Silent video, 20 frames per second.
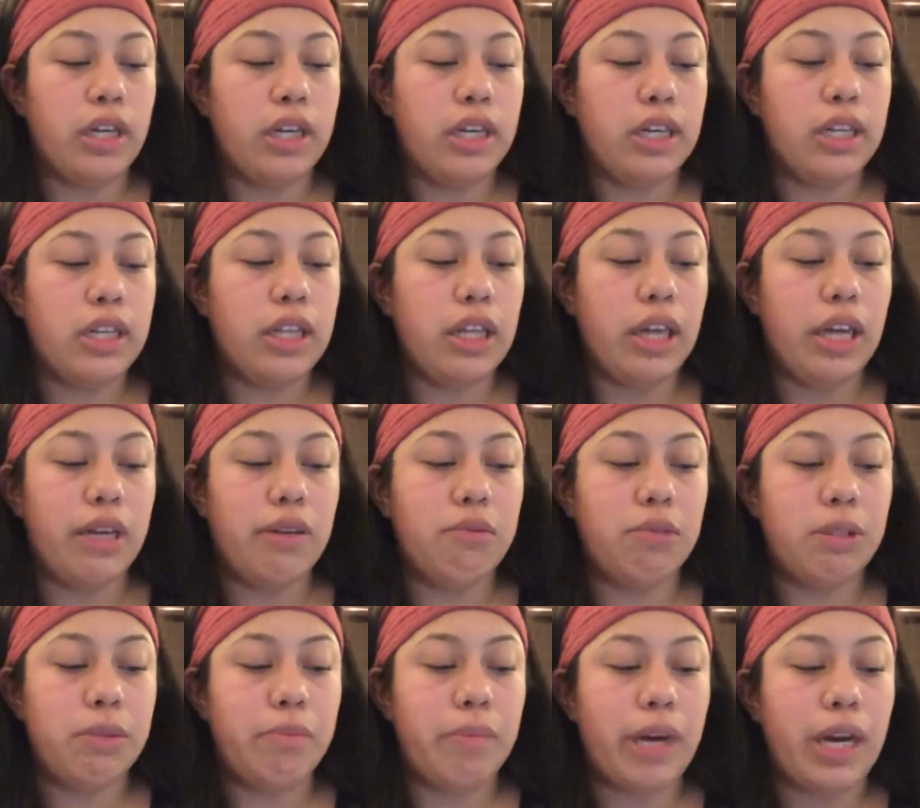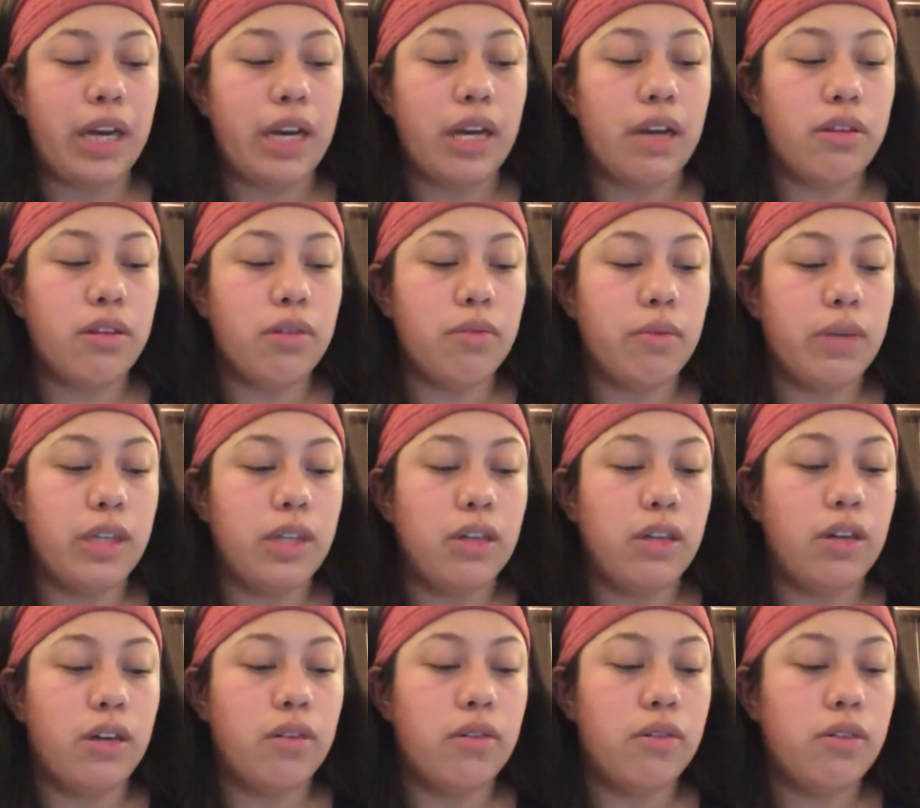and climbed back out the
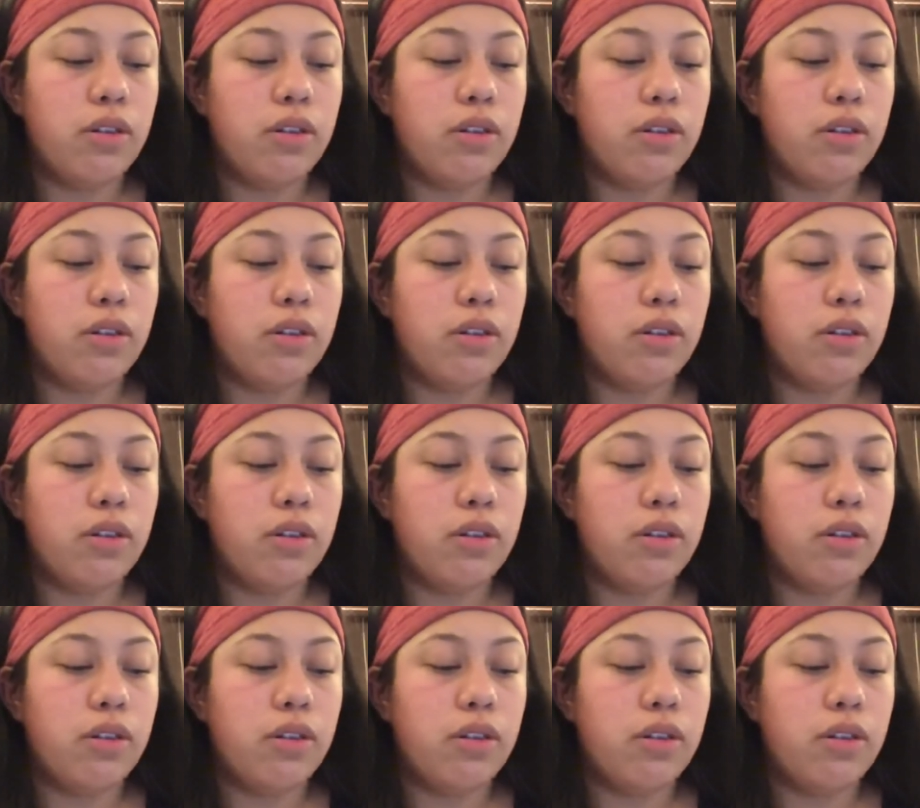window.